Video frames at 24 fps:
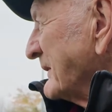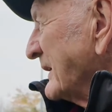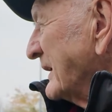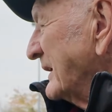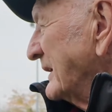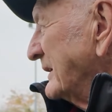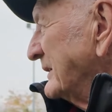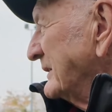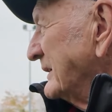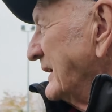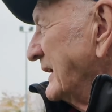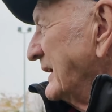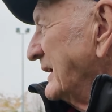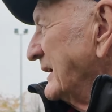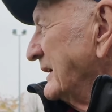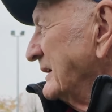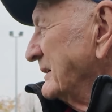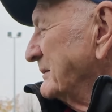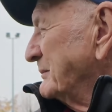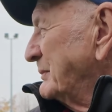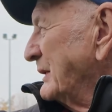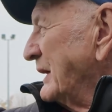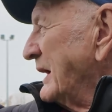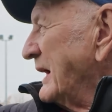And
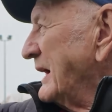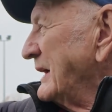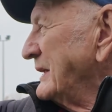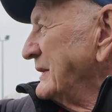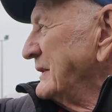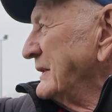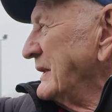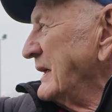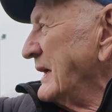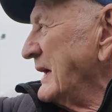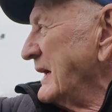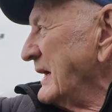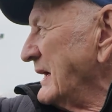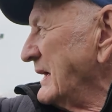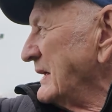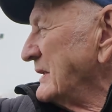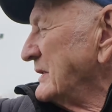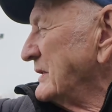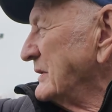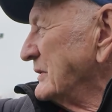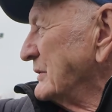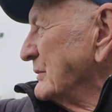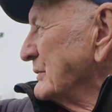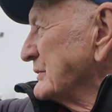behind there
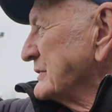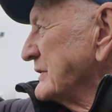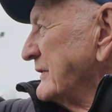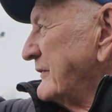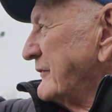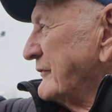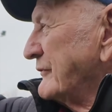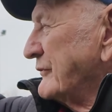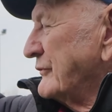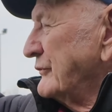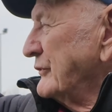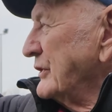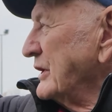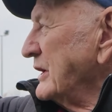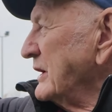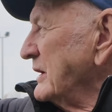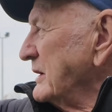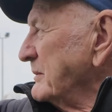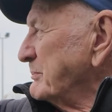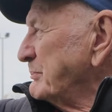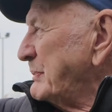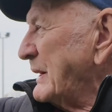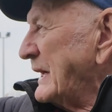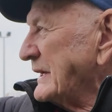was a
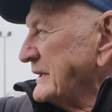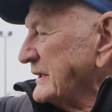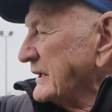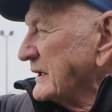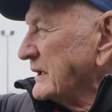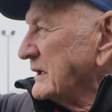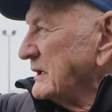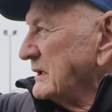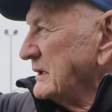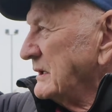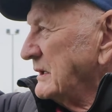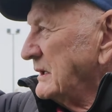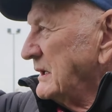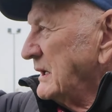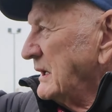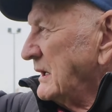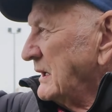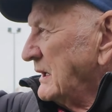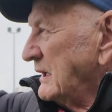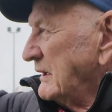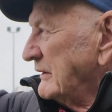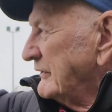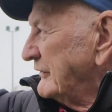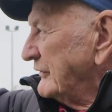free paddock
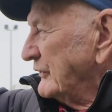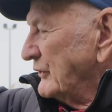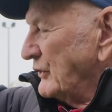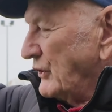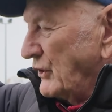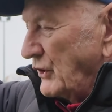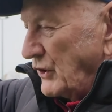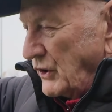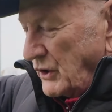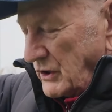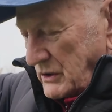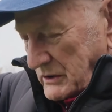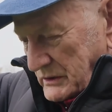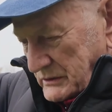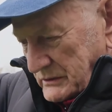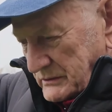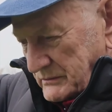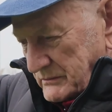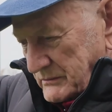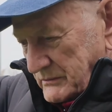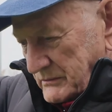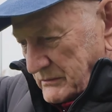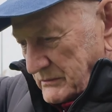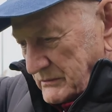for
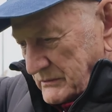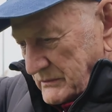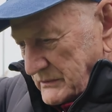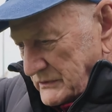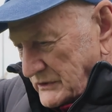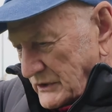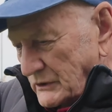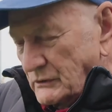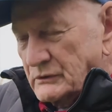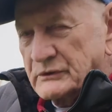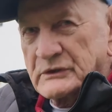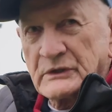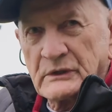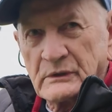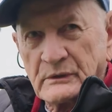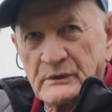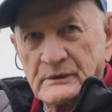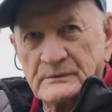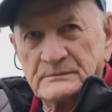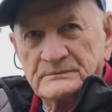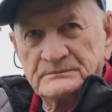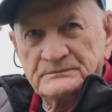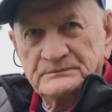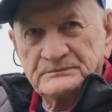school
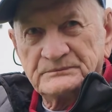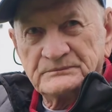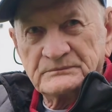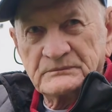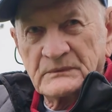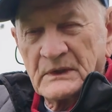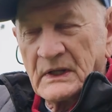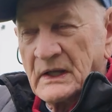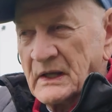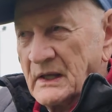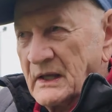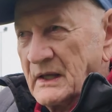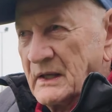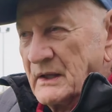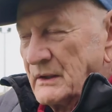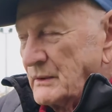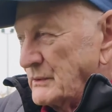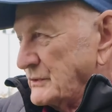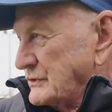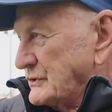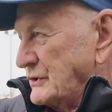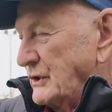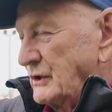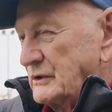children.
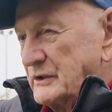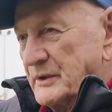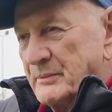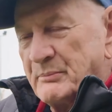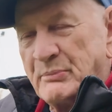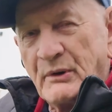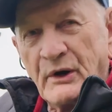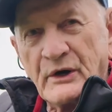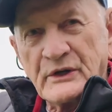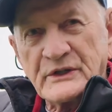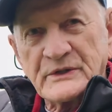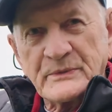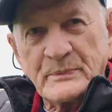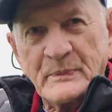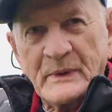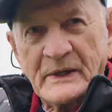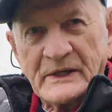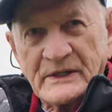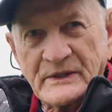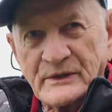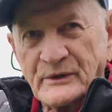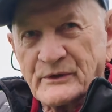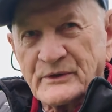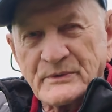It's called the boys'
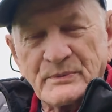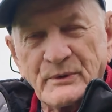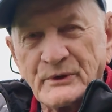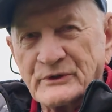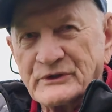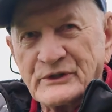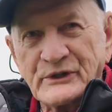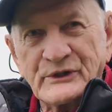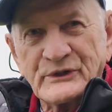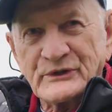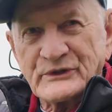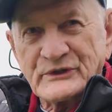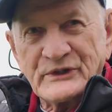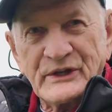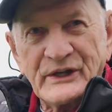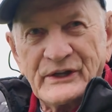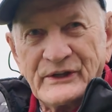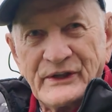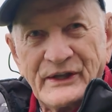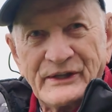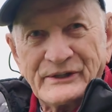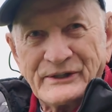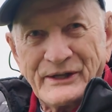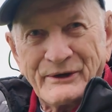pen. I don't suppose you could say
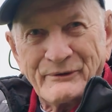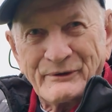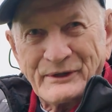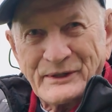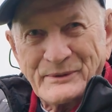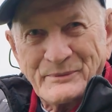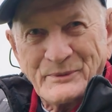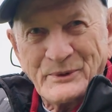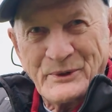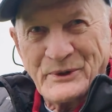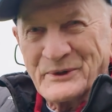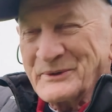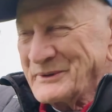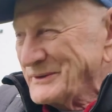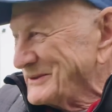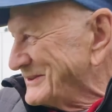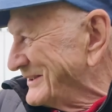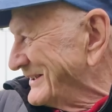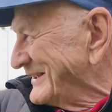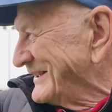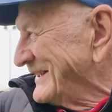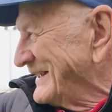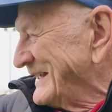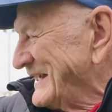that now anymore.
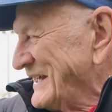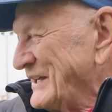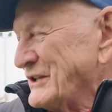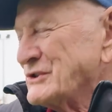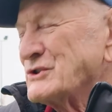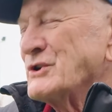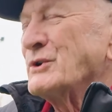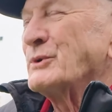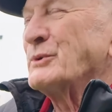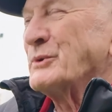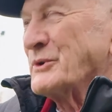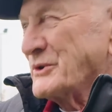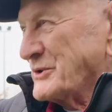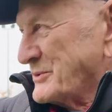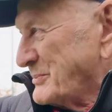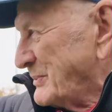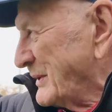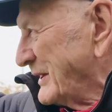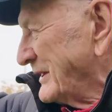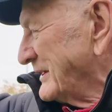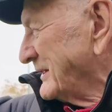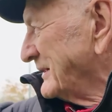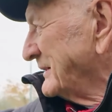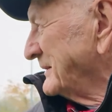It's a children's
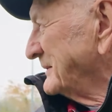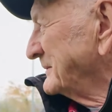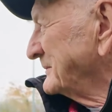pen.